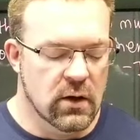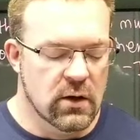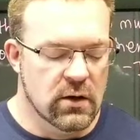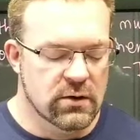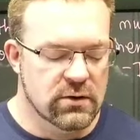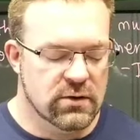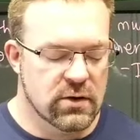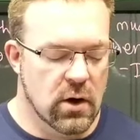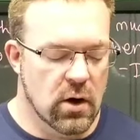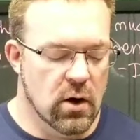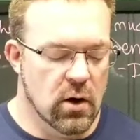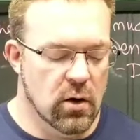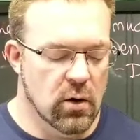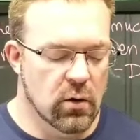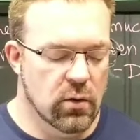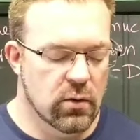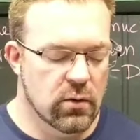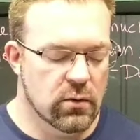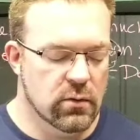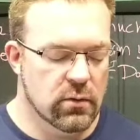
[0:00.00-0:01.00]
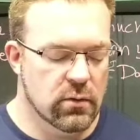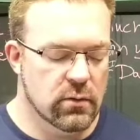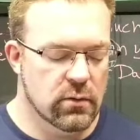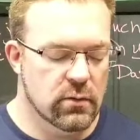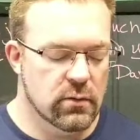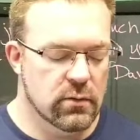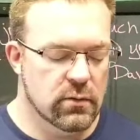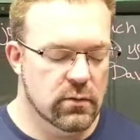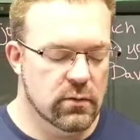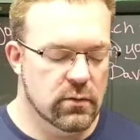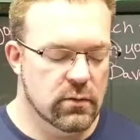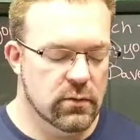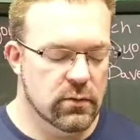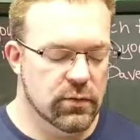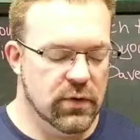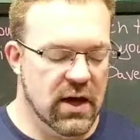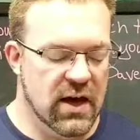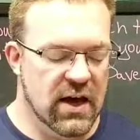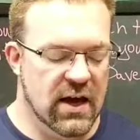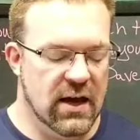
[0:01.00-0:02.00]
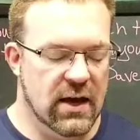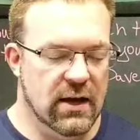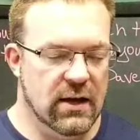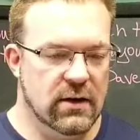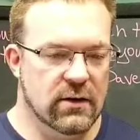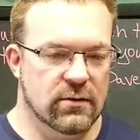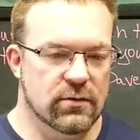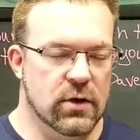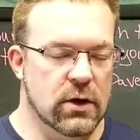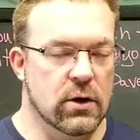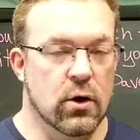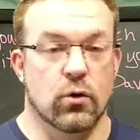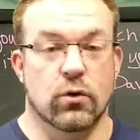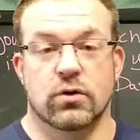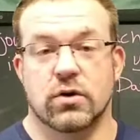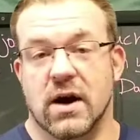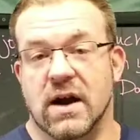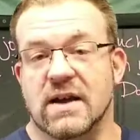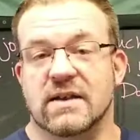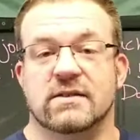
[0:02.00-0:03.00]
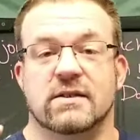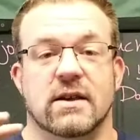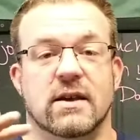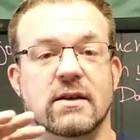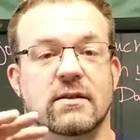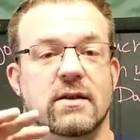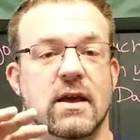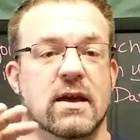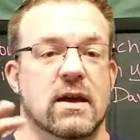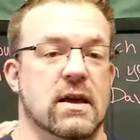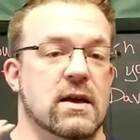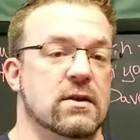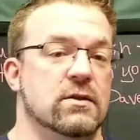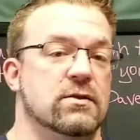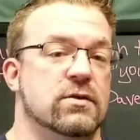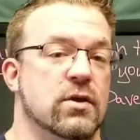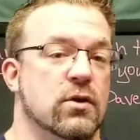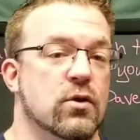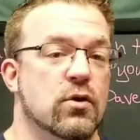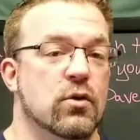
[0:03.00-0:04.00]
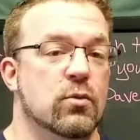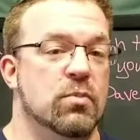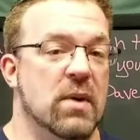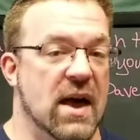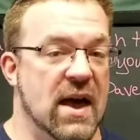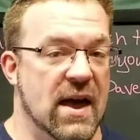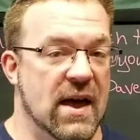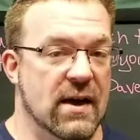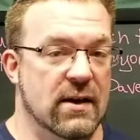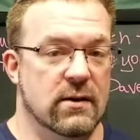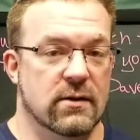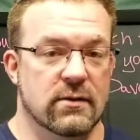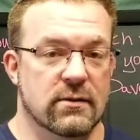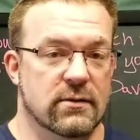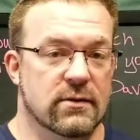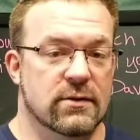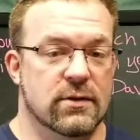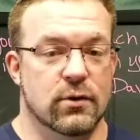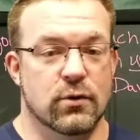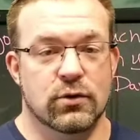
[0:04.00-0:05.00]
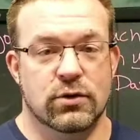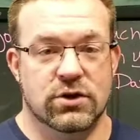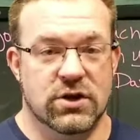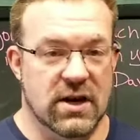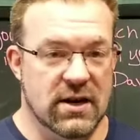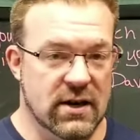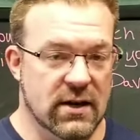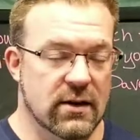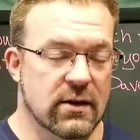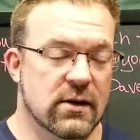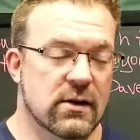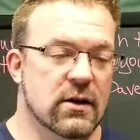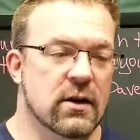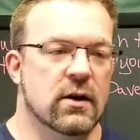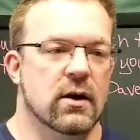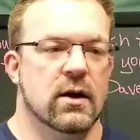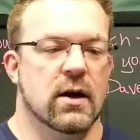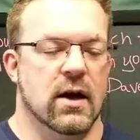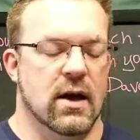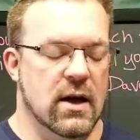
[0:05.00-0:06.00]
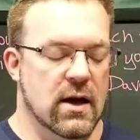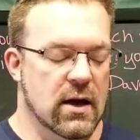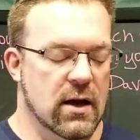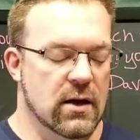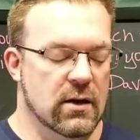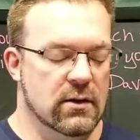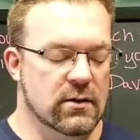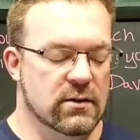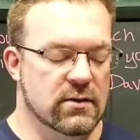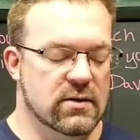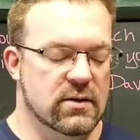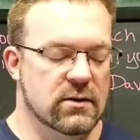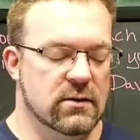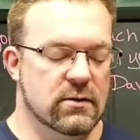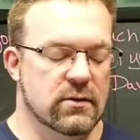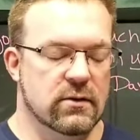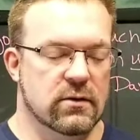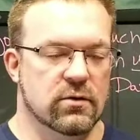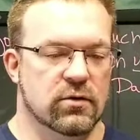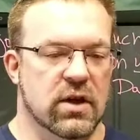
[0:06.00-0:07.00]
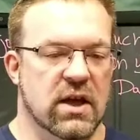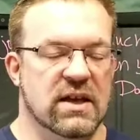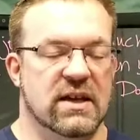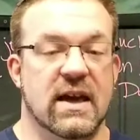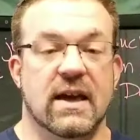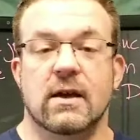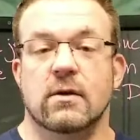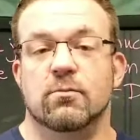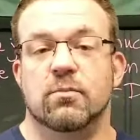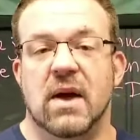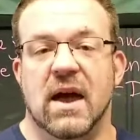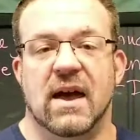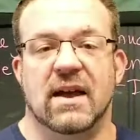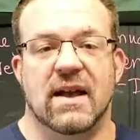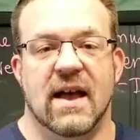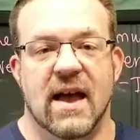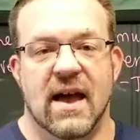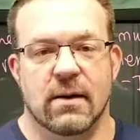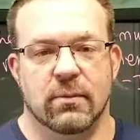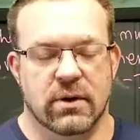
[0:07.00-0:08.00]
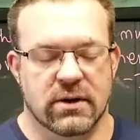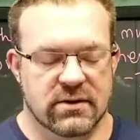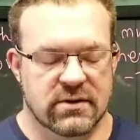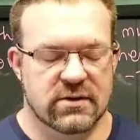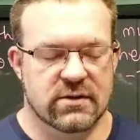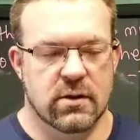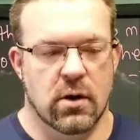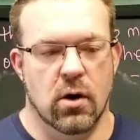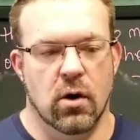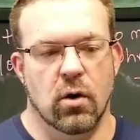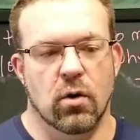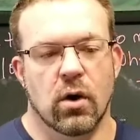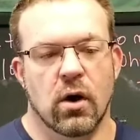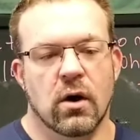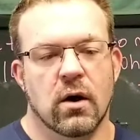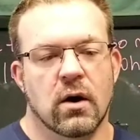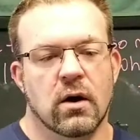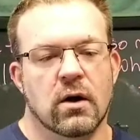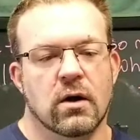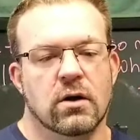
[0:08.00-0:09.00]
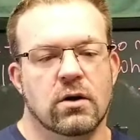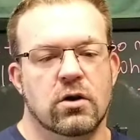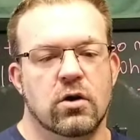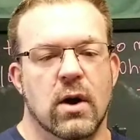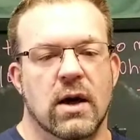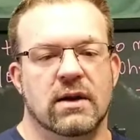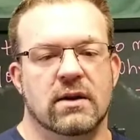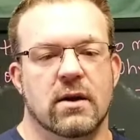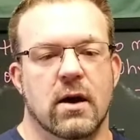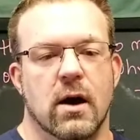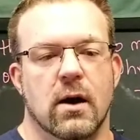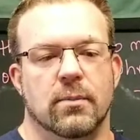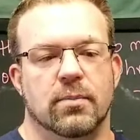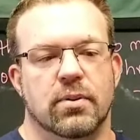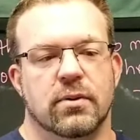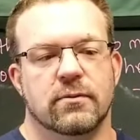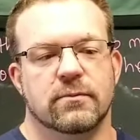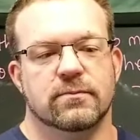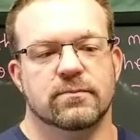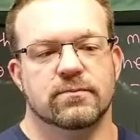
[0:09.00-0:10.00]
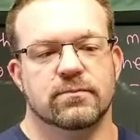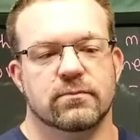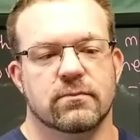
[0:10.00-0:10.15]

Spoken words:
So they go crazy. They eat too bad, too shitty, and they get in bad habits. So you end up